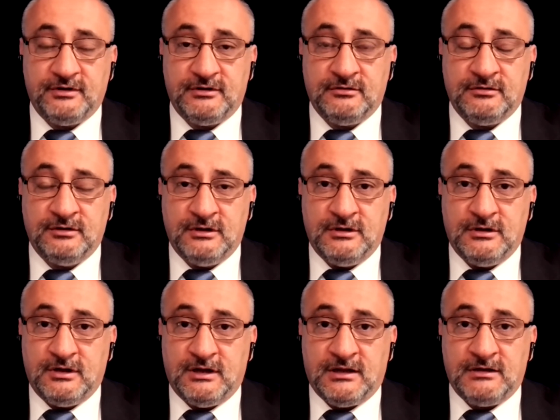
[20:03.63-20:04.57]
And
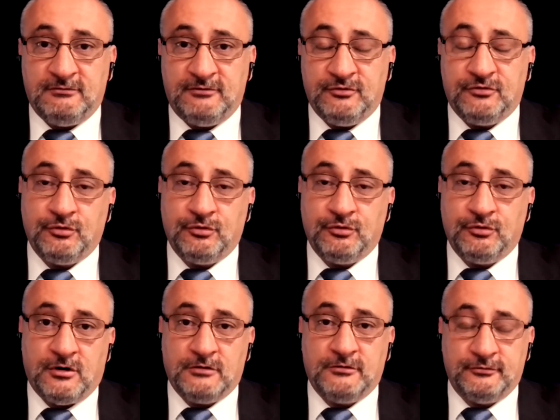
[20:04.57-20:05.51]
if you took
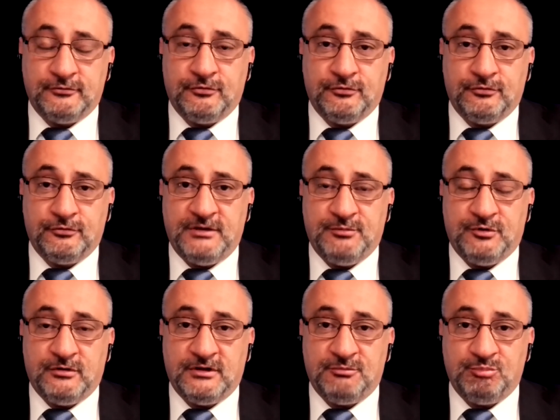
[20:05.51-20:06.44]
all those
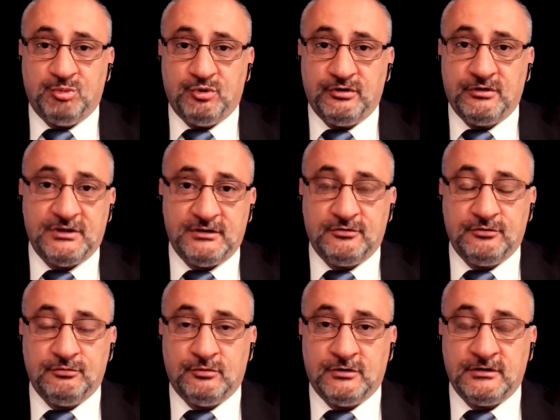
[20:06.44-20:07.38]
people and put them
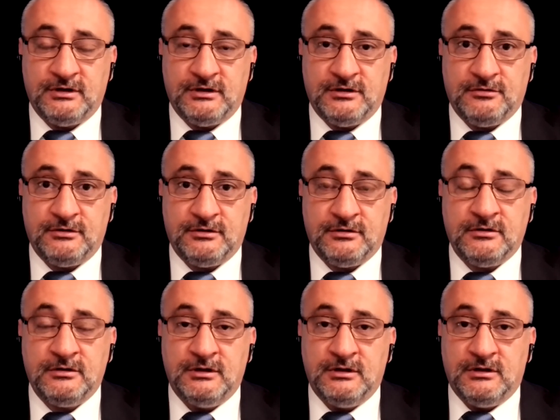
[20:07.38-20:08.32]
into one
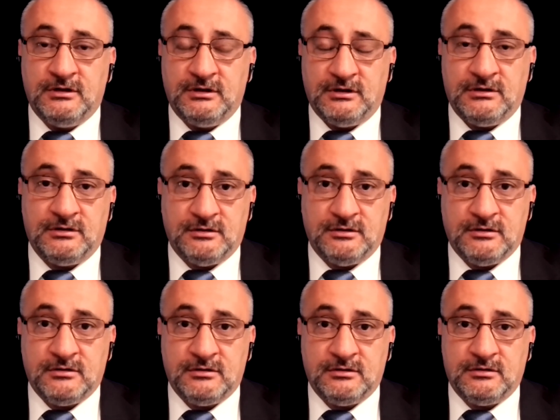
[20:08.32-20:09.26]
area in
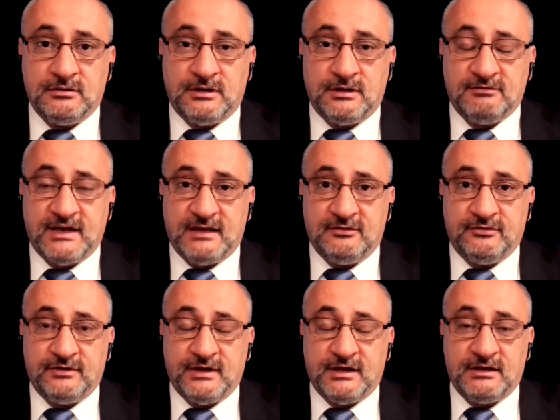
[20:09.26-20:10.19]

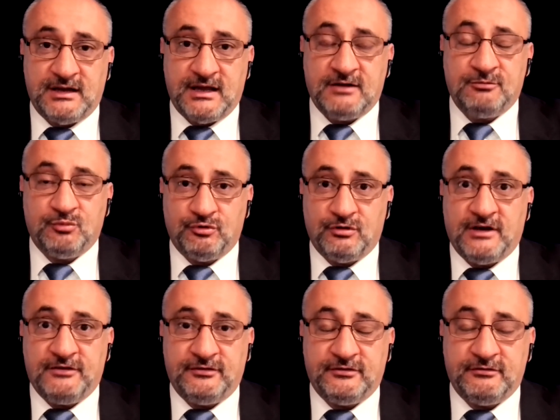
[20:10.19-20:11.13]
Afghanistan and had them
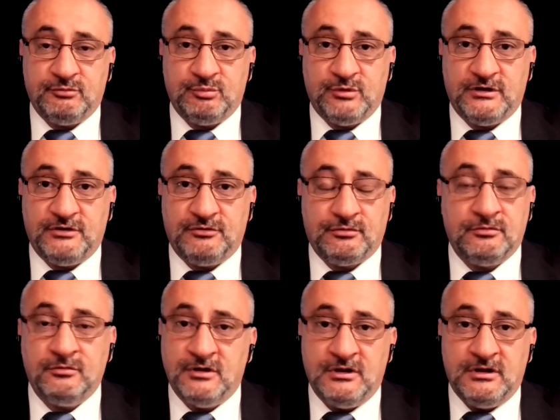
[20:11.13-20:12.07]
process everybody
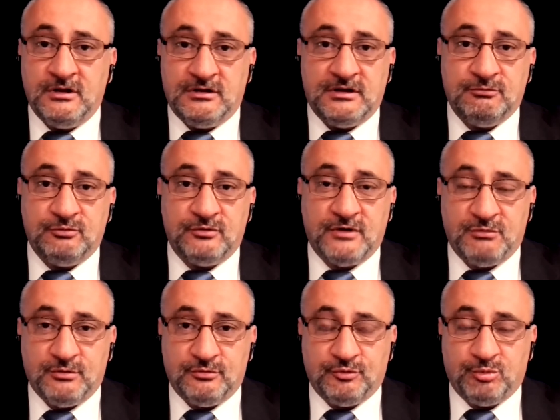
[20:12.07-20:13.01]
through, they would not
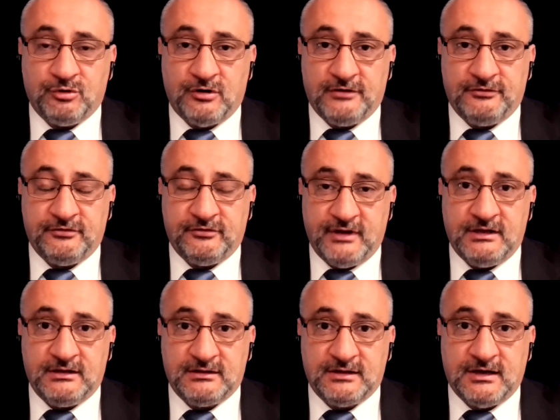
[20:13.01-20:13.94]
be able to process
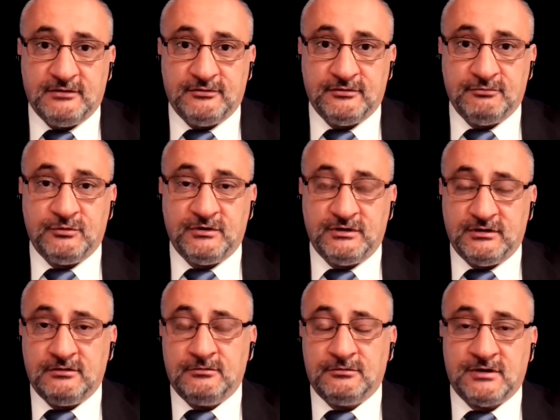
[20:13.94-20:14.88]
80,000
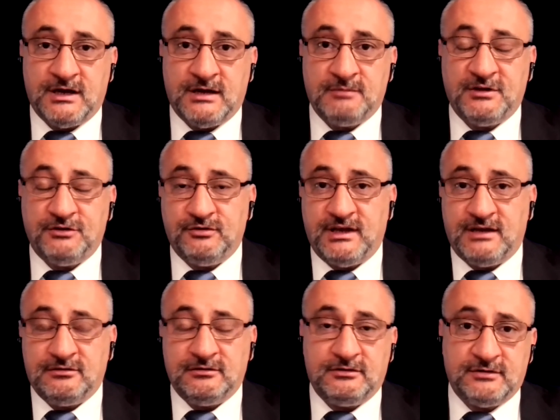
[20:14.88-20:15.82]
within the time that you
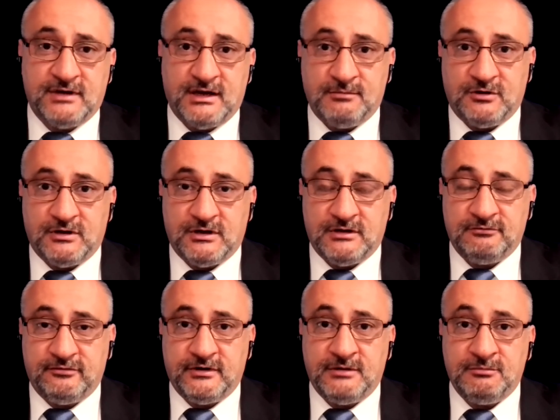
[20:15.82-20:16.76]
had on the timeline
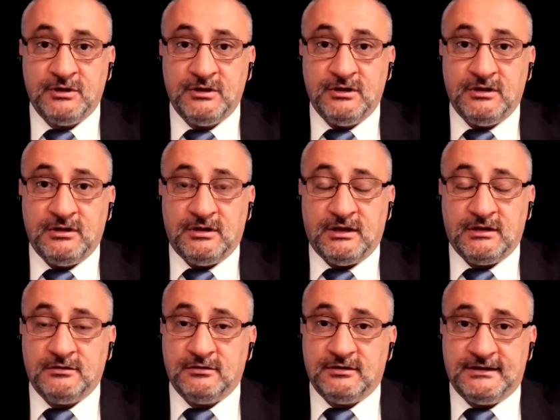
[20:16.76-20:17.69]
frame.
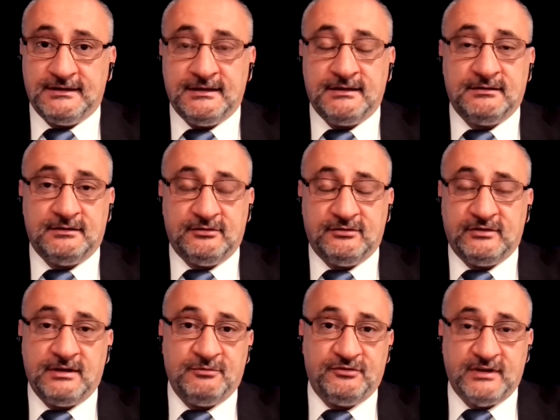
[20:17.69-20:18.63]
And again, the
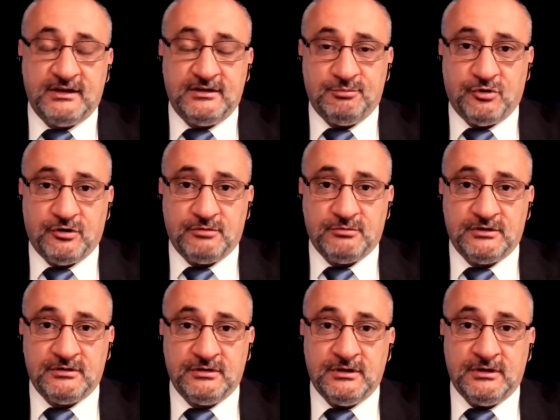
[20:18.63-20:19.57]
same State
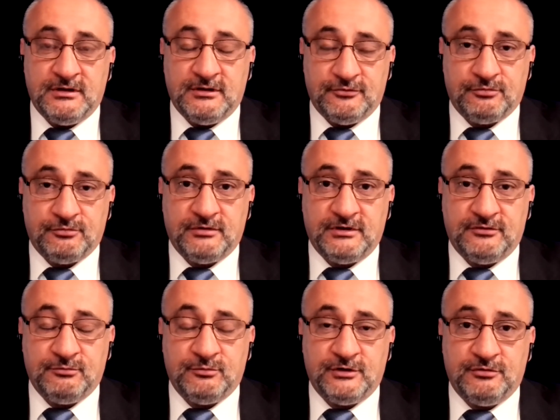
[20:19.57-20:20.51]
Department is a
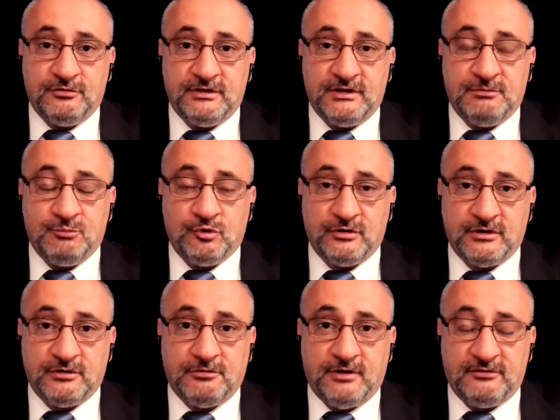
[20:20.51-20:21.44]
reason we couldn't get
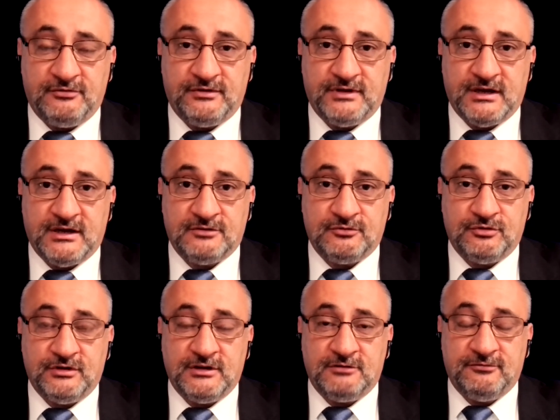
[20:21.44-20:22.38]
more aircrafts down
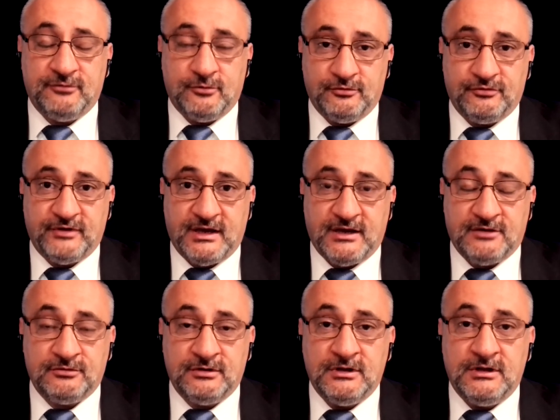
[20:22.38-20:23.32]
to get folks out.